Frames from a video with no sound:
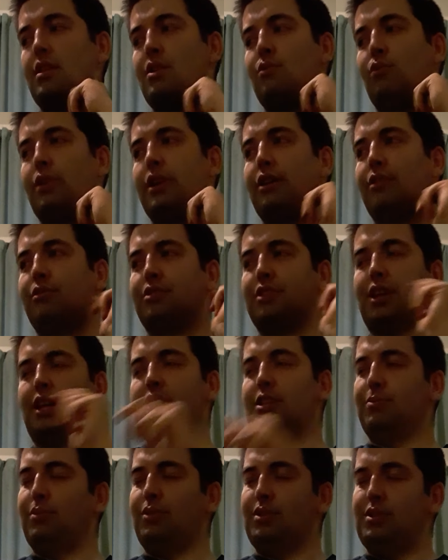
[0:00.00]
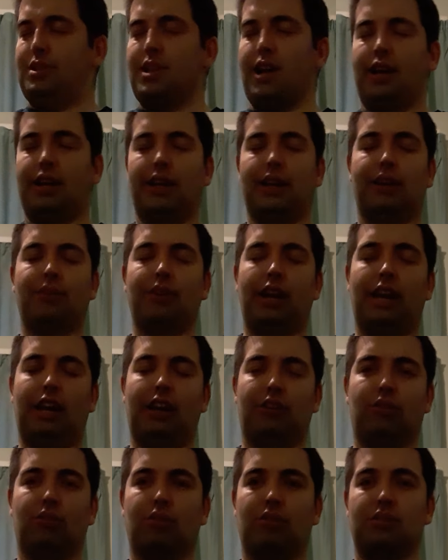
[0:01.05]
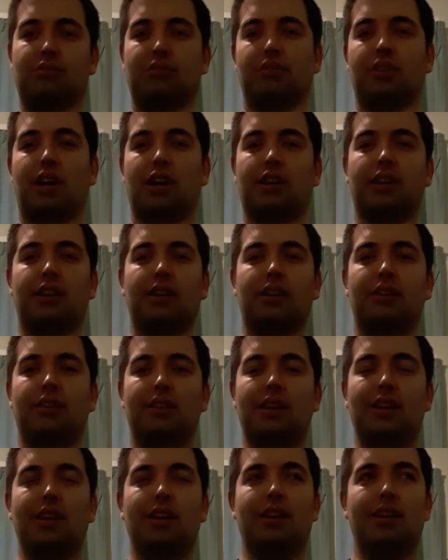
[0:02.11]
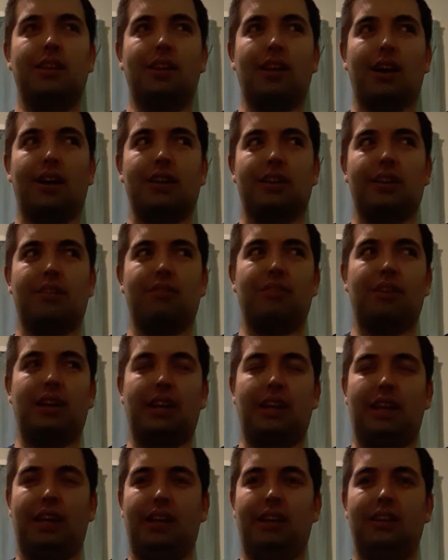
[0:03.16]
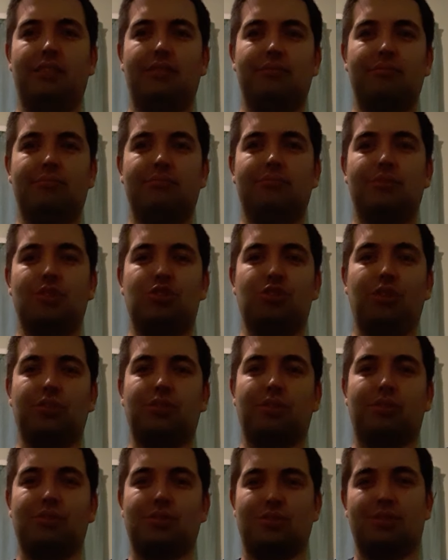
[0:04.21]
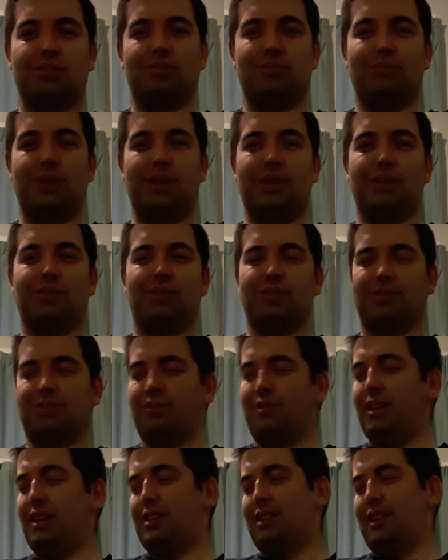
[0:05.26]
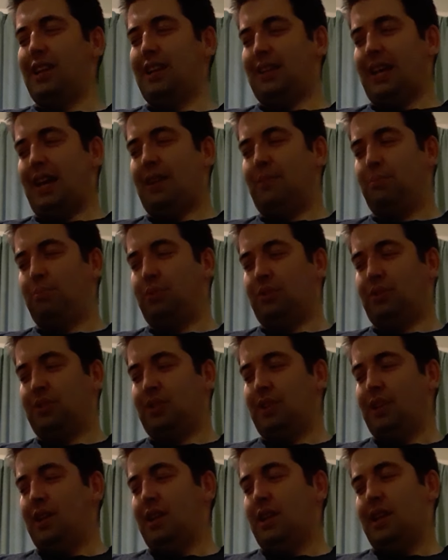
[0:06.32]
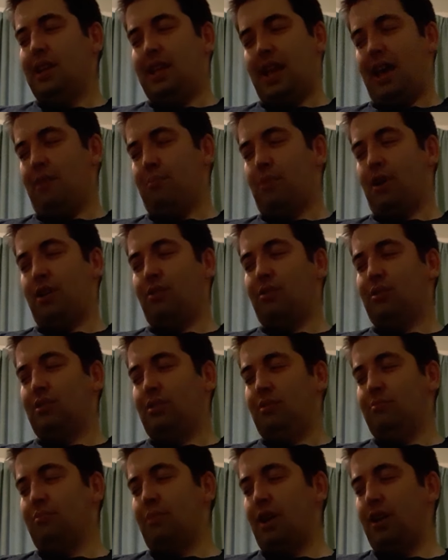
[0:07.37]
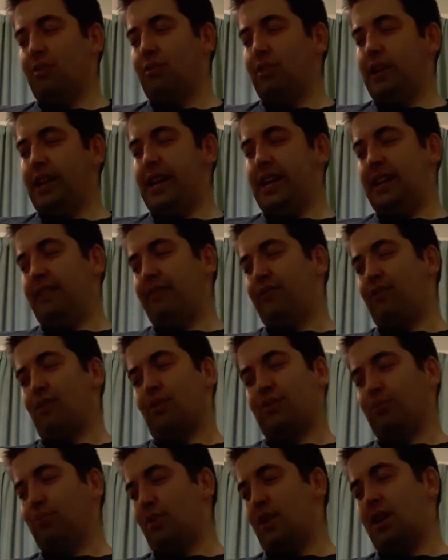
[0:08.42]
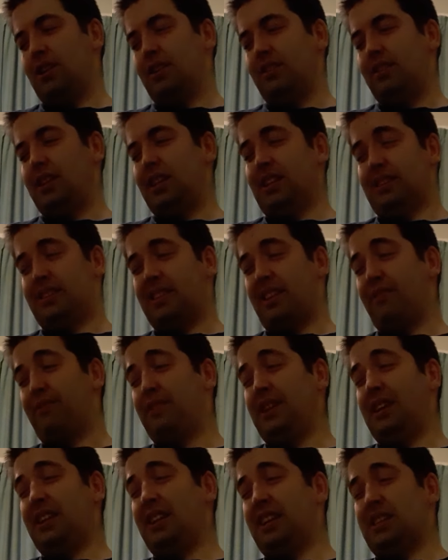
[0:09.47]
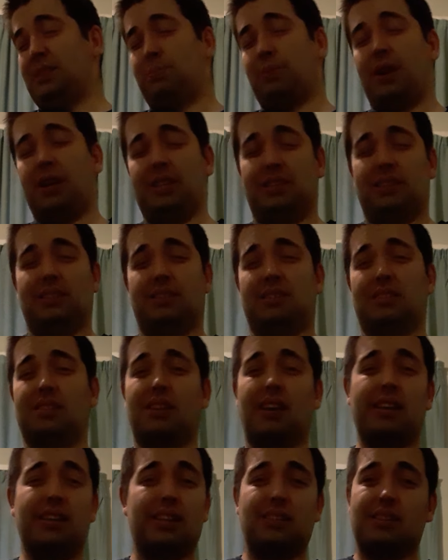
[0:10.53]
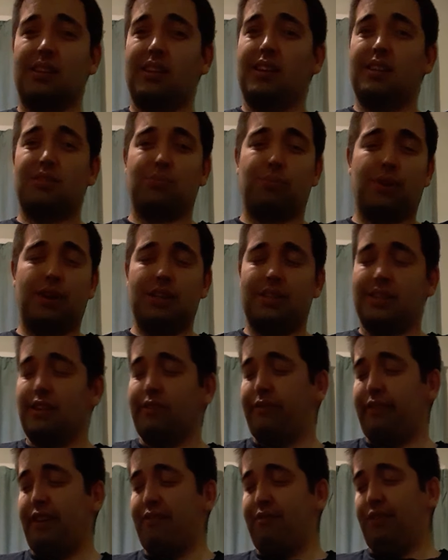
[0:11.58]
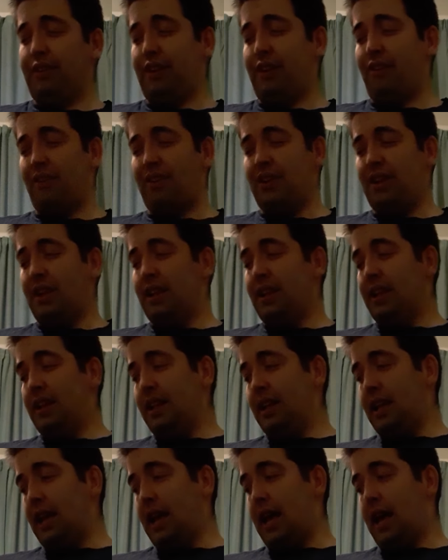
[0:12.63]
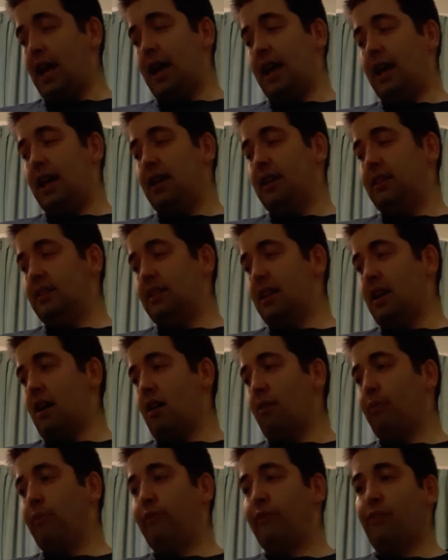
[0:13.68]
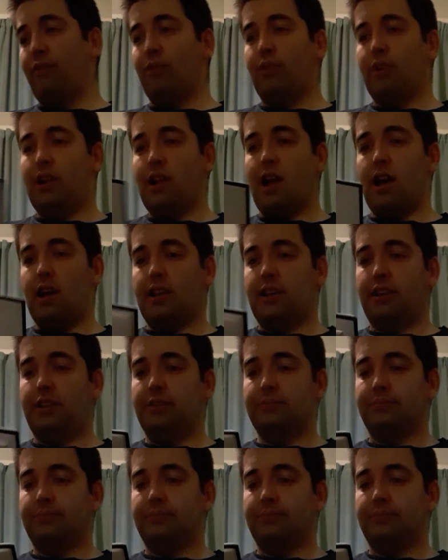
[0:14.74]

without, I suppose, knocking down any doors or knocking knocking down any shutters and windows or anything like that. But yeah, my old my old lady four to one is definitely a nice price. This is ni- it's a nicer price than the favourite here. Uh, now four o'clock.